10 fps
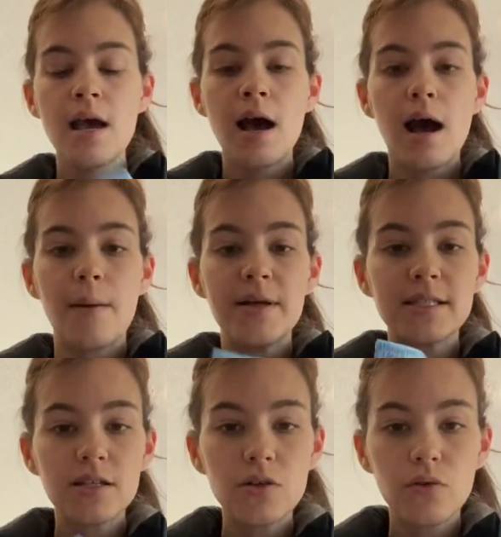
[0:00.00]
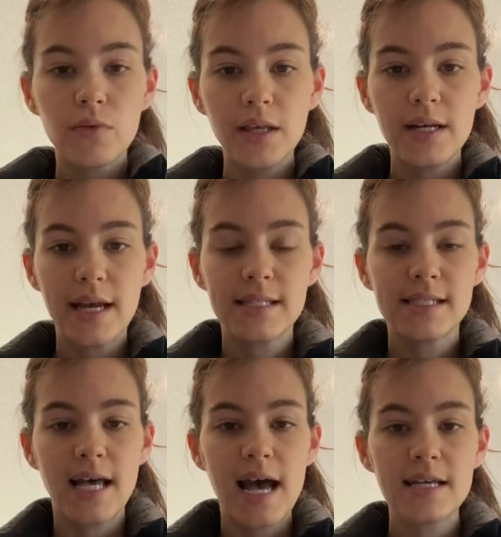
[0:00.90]
It's also a really nice
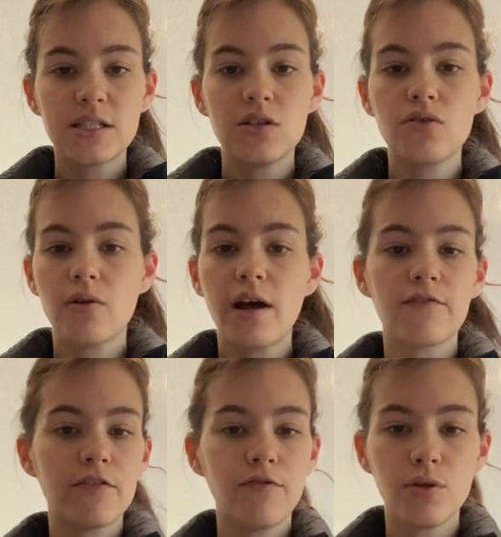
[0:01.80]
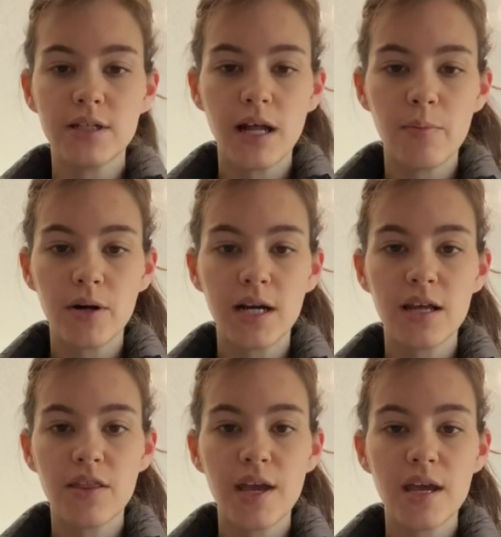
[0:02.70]
size, so you don't have to fold it up or
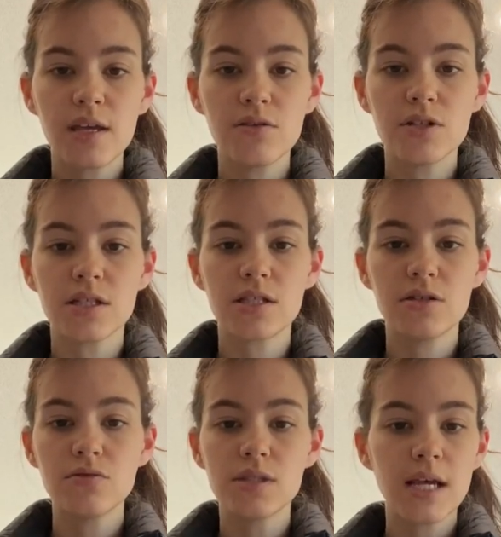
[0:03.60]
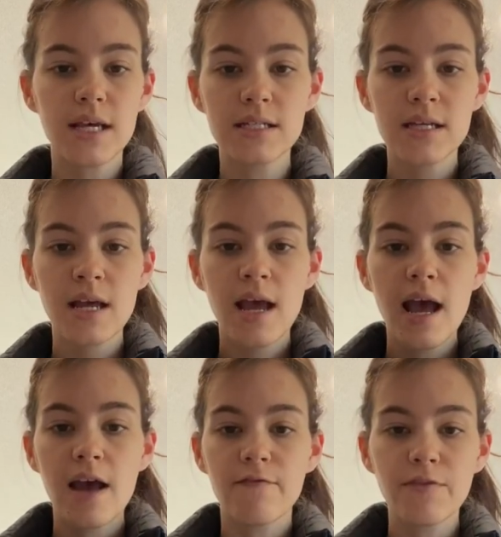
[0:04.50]
anything. You just use it
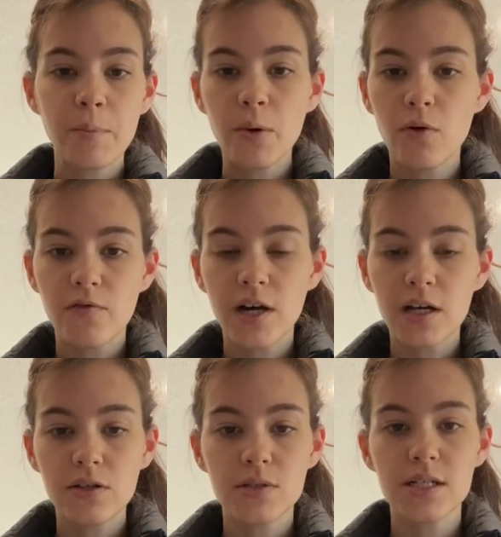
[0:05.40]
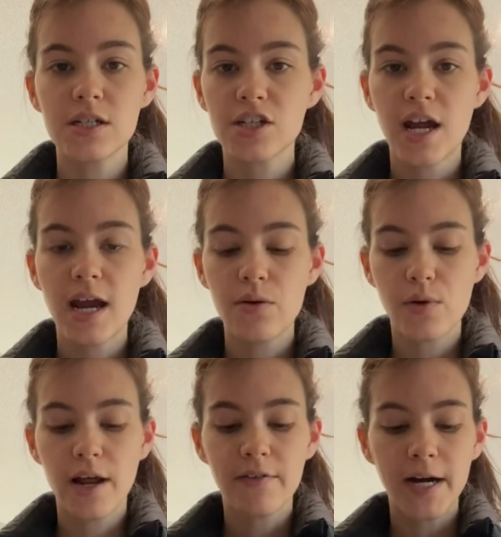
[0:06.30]
and flip it over, use it to shine,
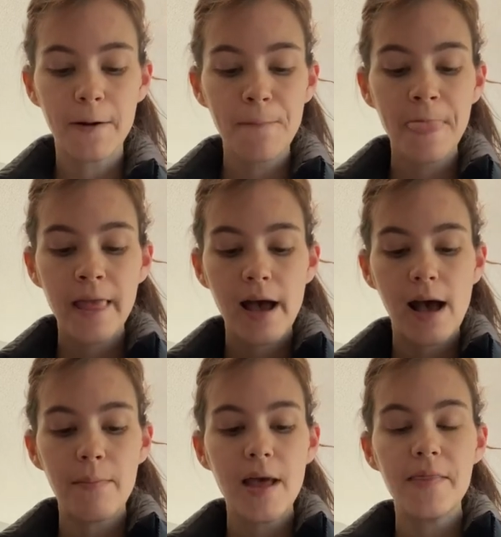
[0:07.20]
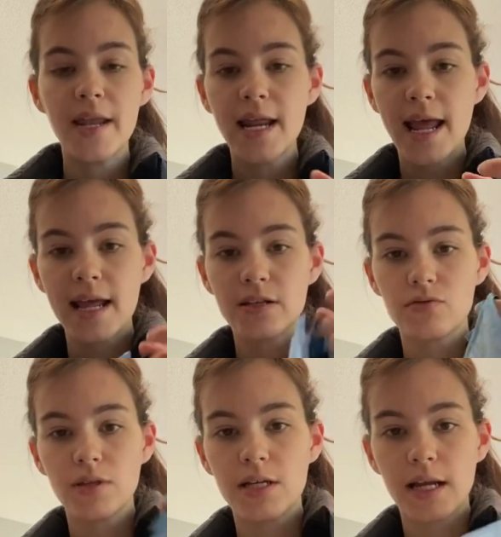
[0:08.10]
whatever. And then it hangs
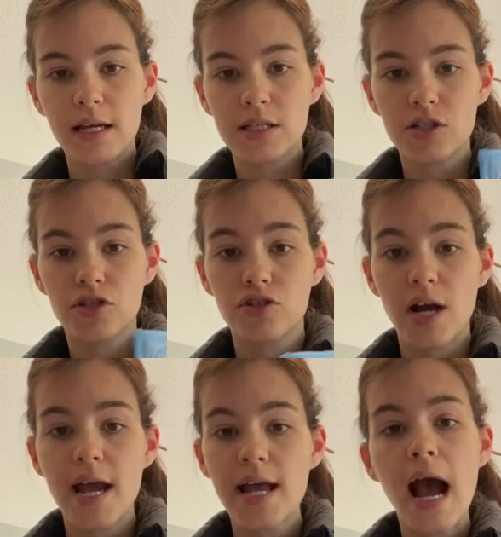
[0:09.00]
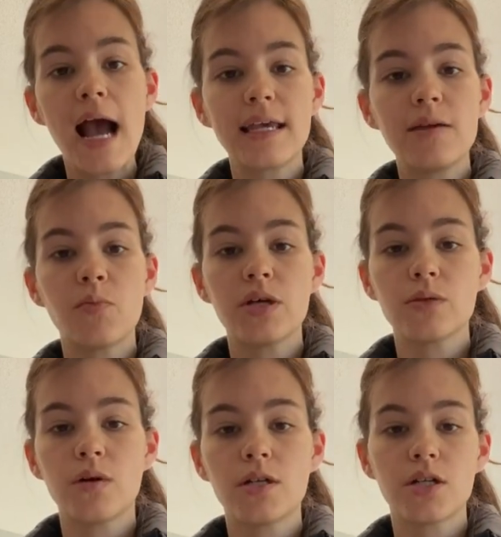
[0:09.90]
really nice to dry. I keep this
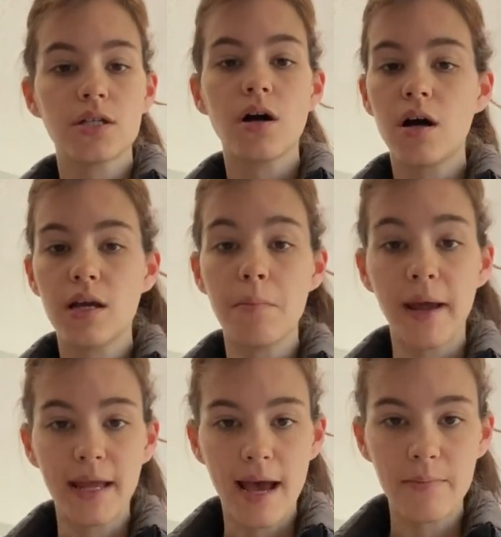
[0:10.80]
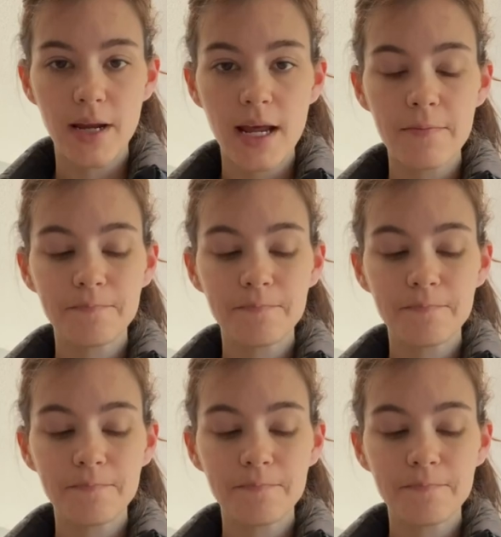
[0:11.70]
one just hung in my cabinet.